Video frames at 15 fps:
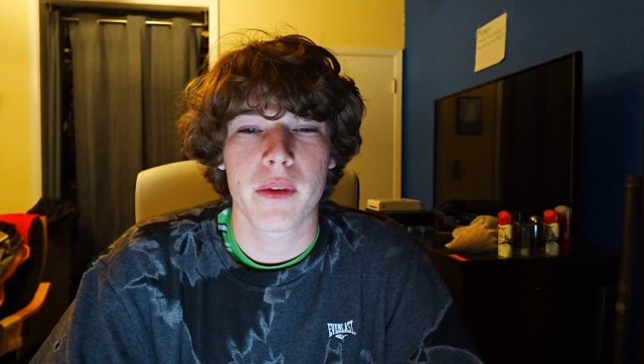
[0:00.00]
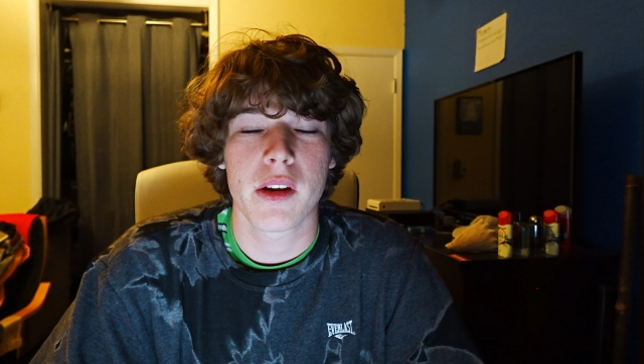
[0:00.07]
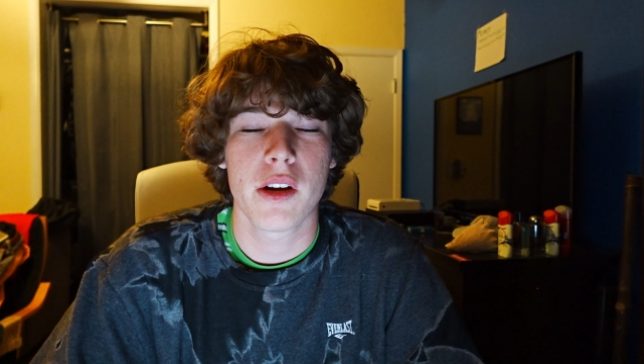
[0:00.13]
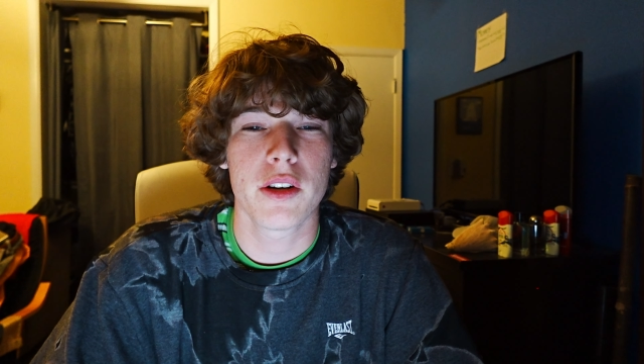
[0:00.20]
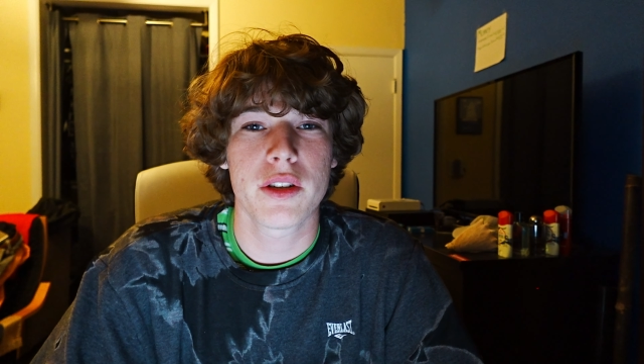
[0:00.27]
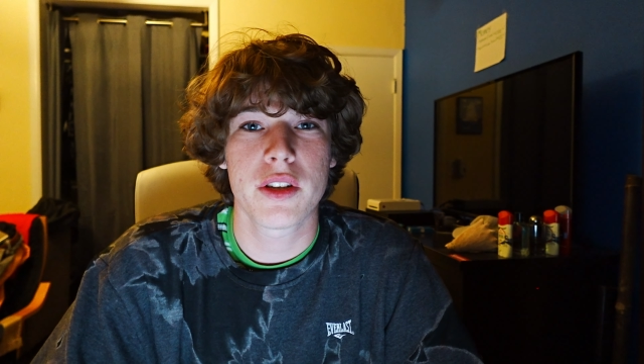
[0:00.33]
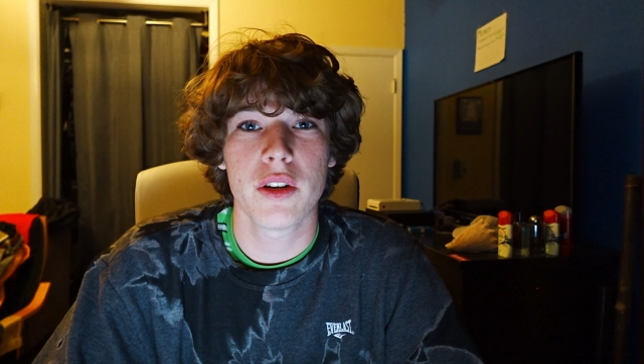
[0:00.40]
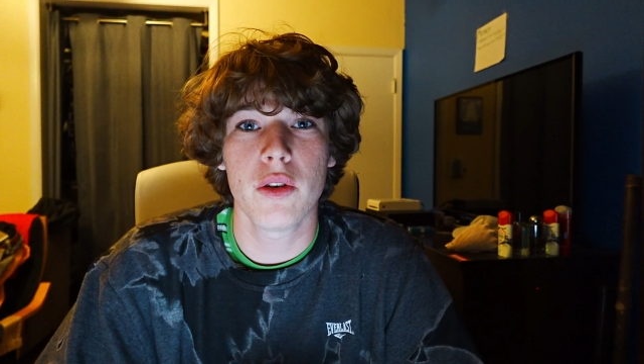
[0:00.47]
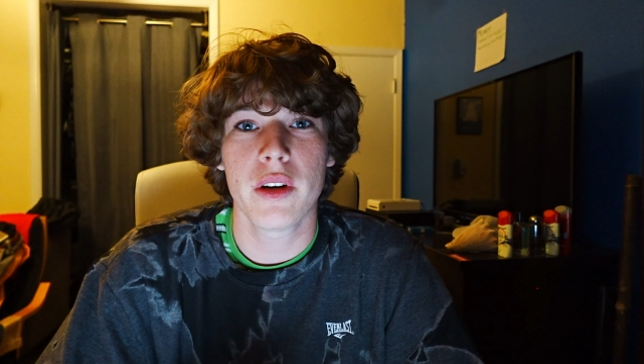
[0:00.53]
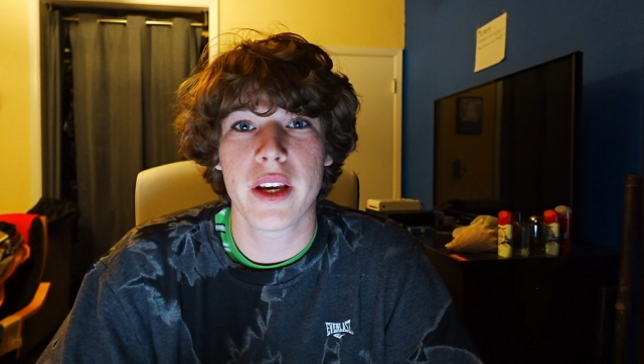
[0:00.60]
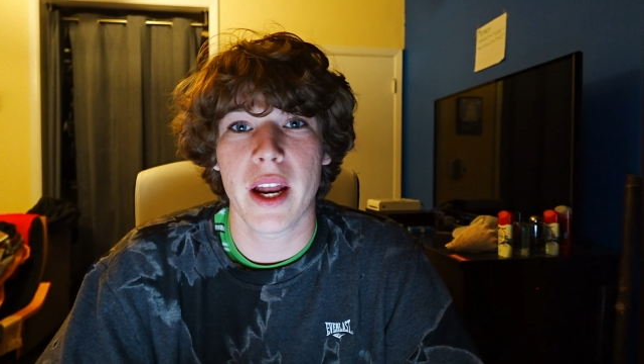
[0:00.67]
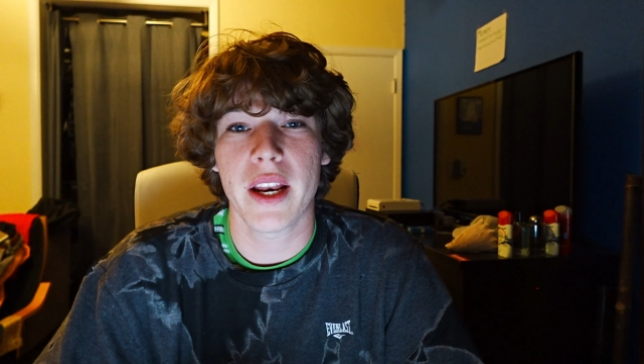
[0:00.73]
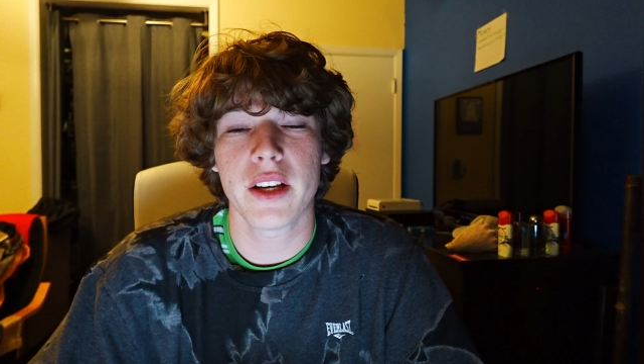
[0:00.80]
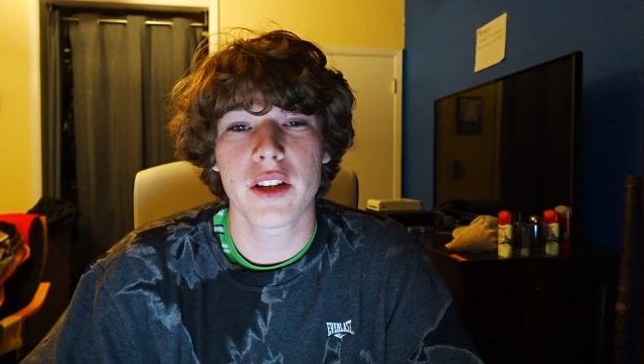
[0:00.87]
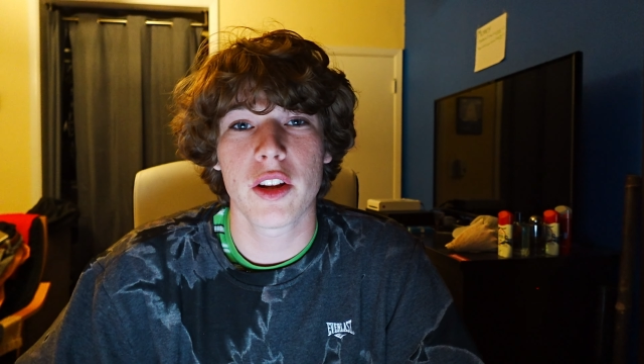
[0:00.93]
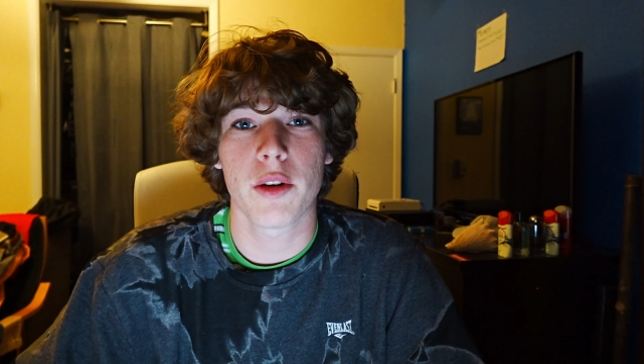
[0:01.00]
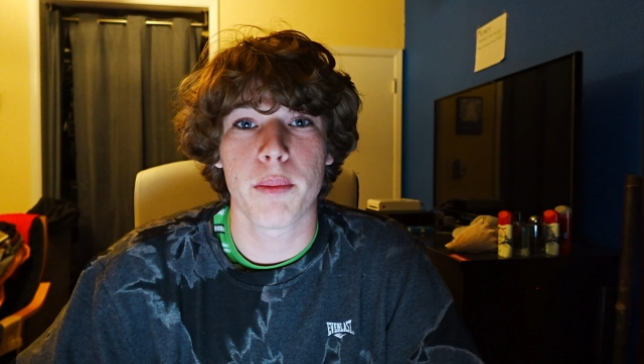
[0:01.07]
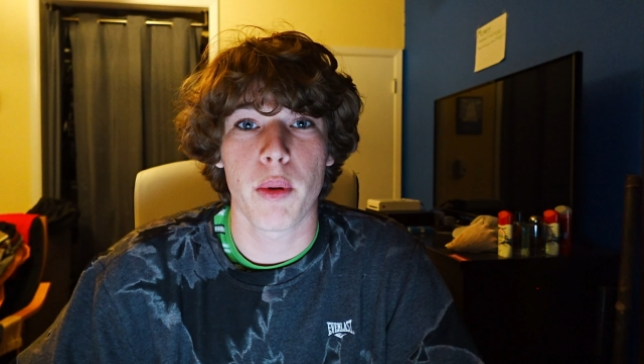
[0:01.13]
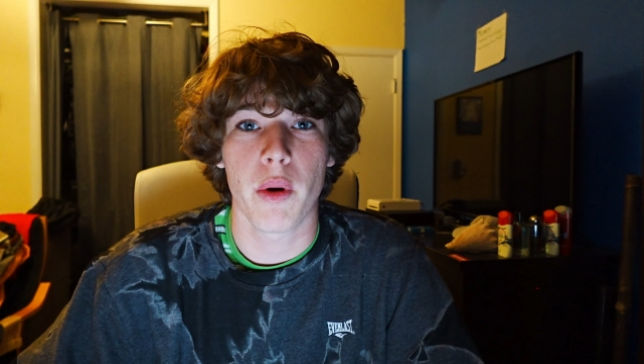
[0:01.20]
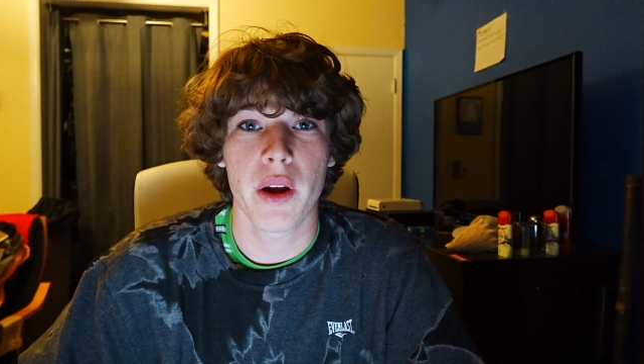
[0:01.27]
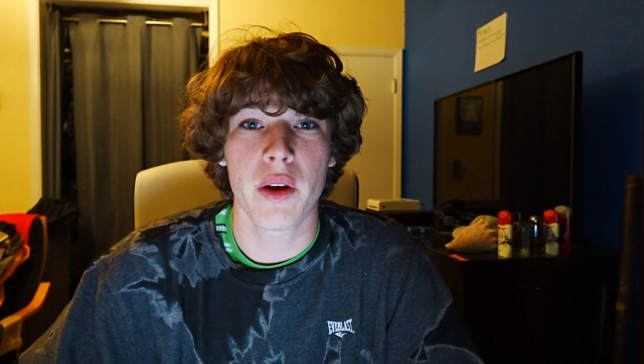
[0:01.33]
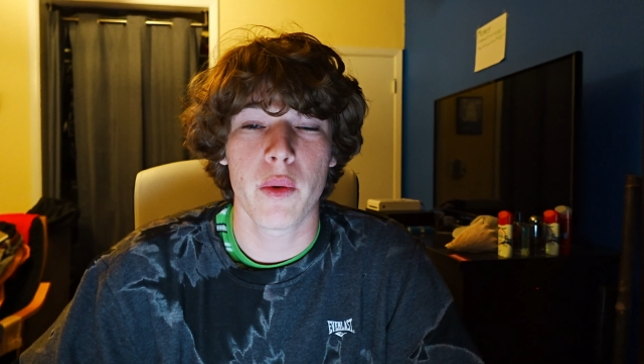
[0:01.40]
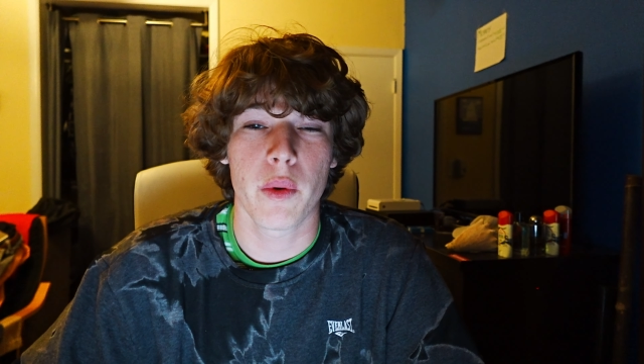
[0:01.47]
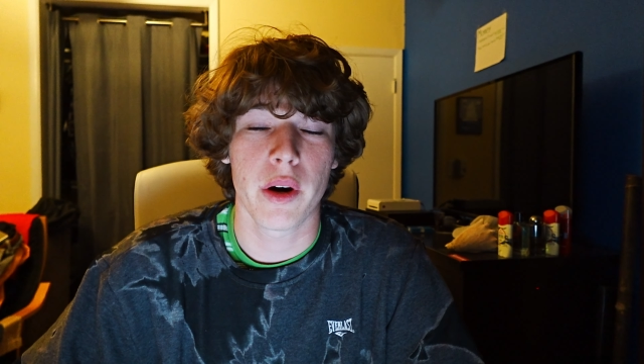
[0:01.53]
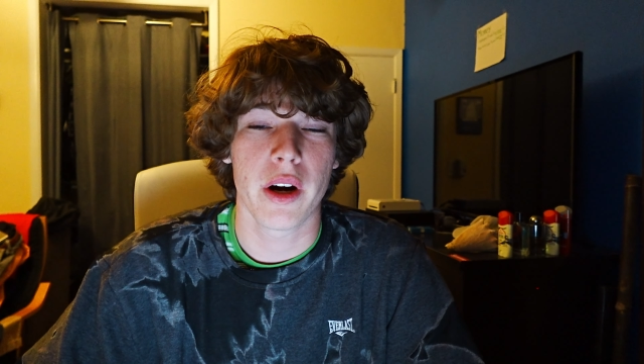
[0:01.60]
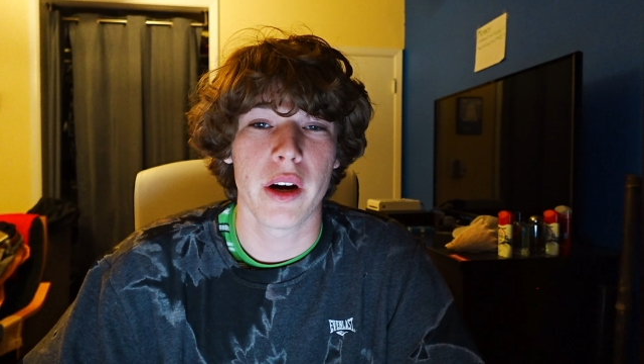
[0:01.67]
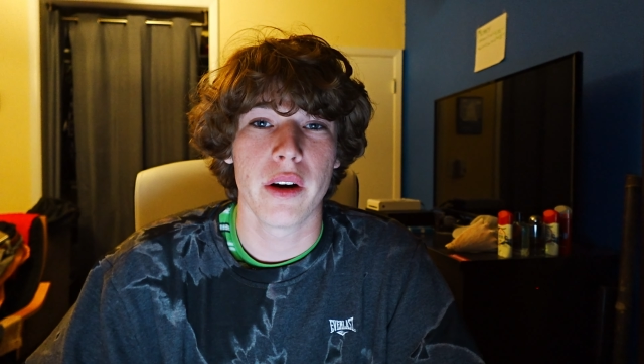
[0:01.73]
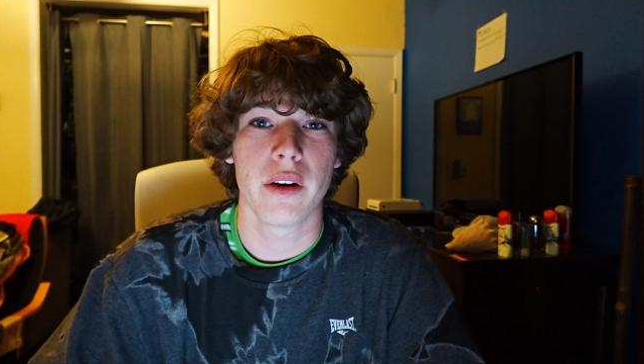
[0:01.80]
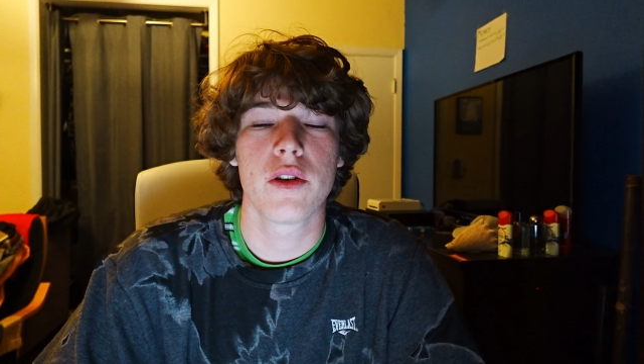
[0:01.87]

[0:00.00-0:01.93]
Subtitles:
you're still getting to the point where